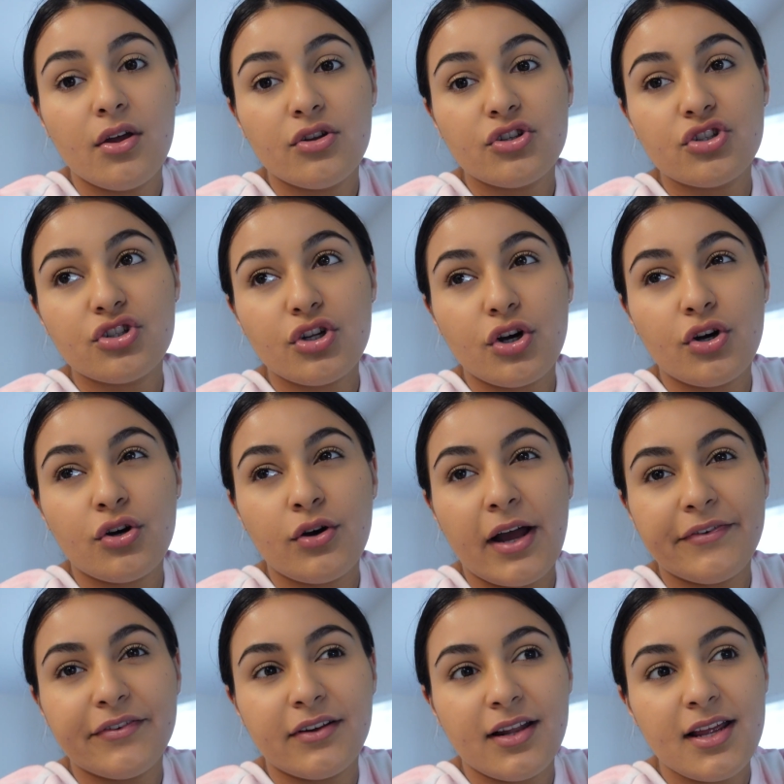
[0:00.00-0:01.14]
So I
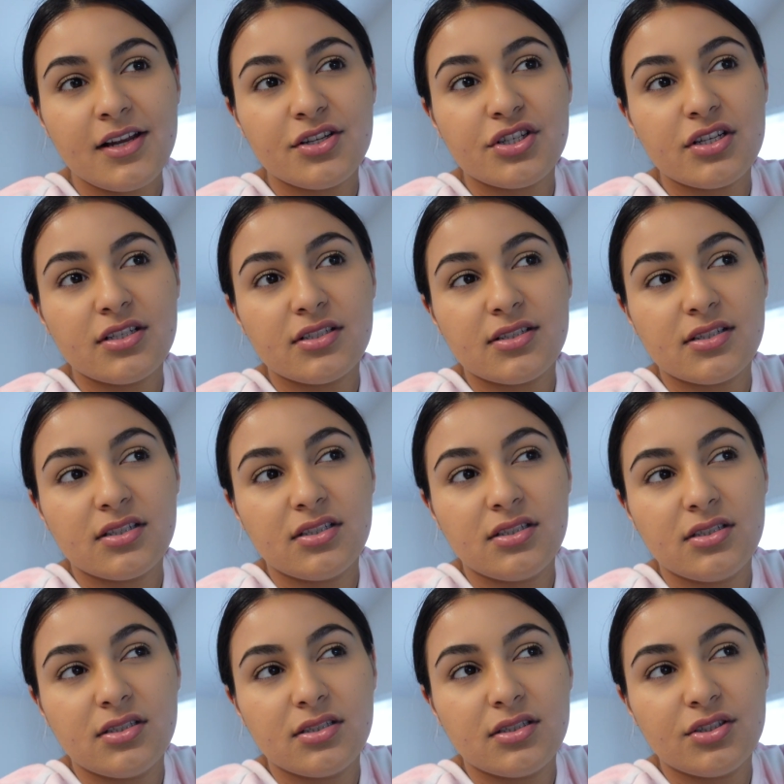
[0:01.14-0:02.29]
feel like she's,
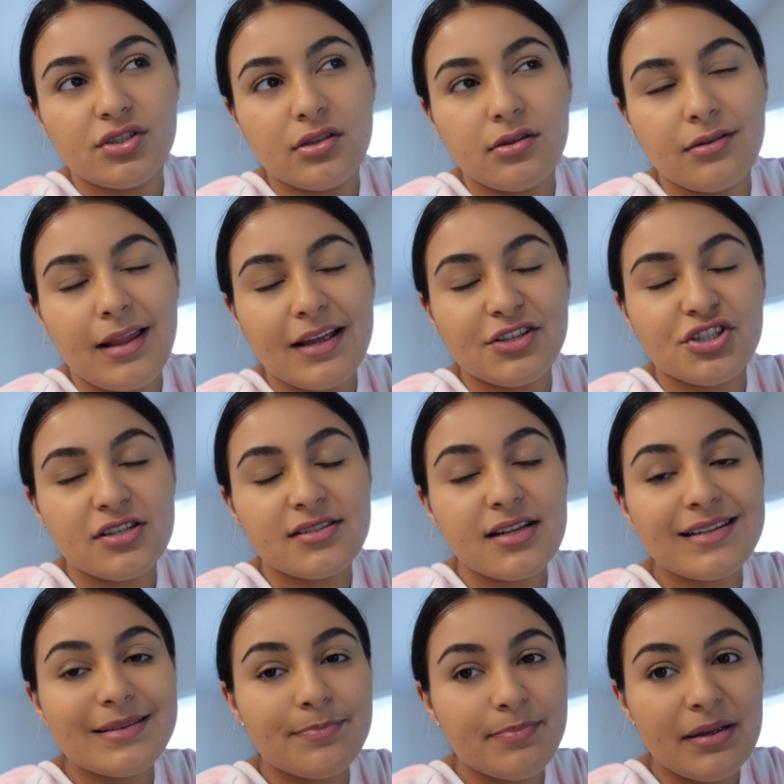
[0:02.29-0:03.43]
like she
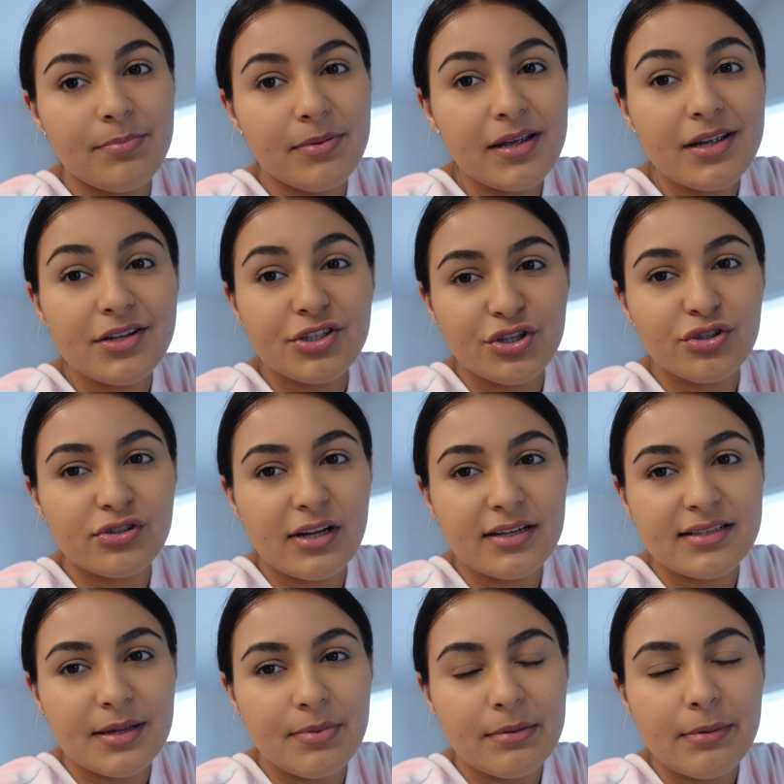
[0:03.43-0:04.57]
says pee pee. She knows how to
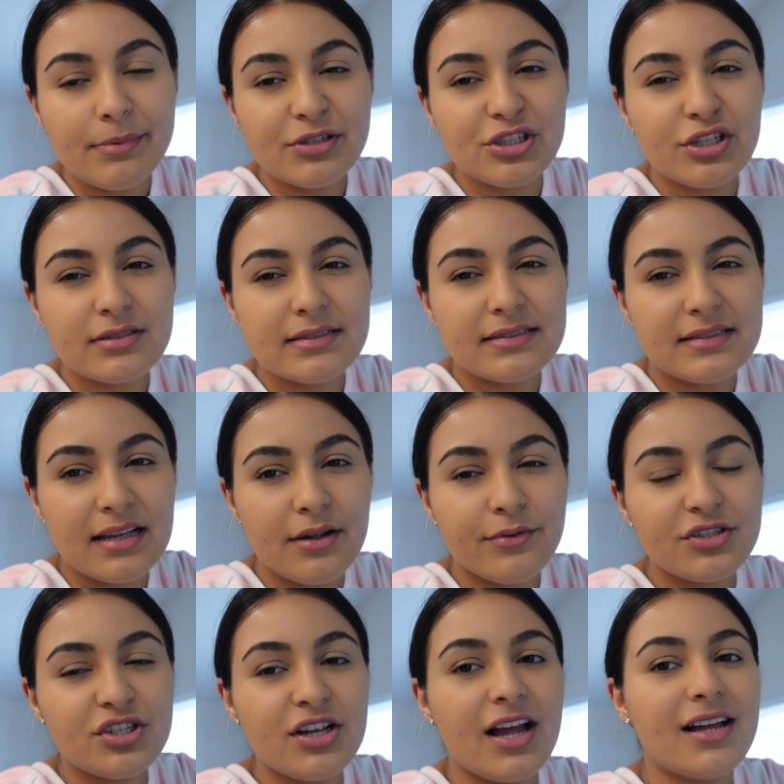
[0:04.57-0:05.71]
say pee pee, but she doesn't say when
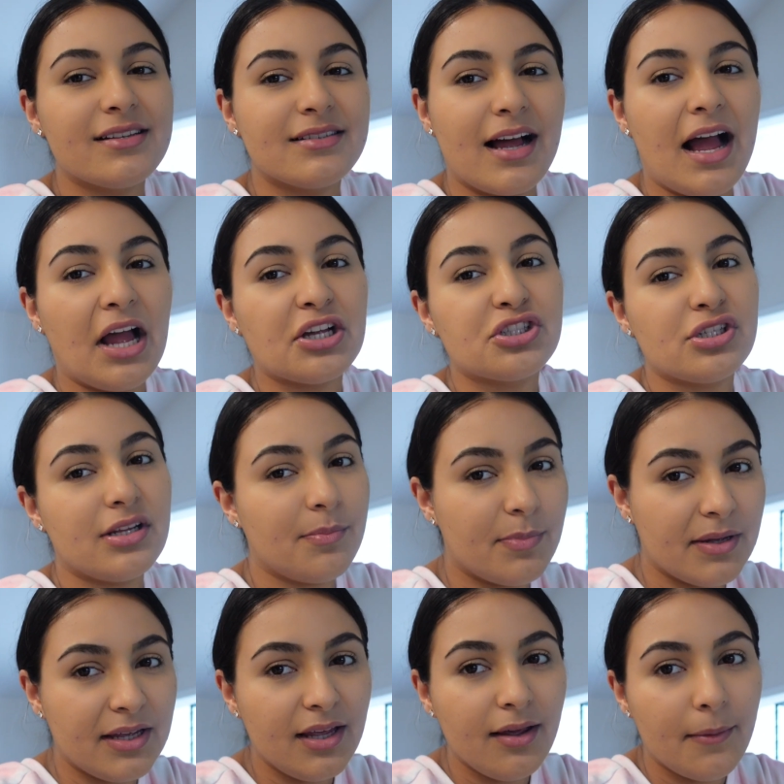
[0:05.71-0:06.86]
she has to actually
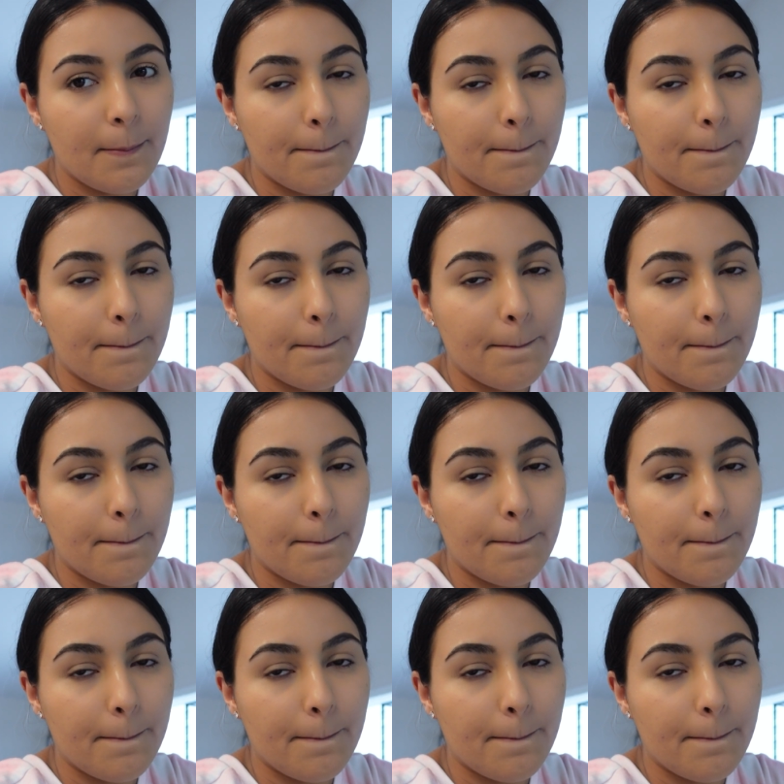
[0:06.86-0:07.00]
pee.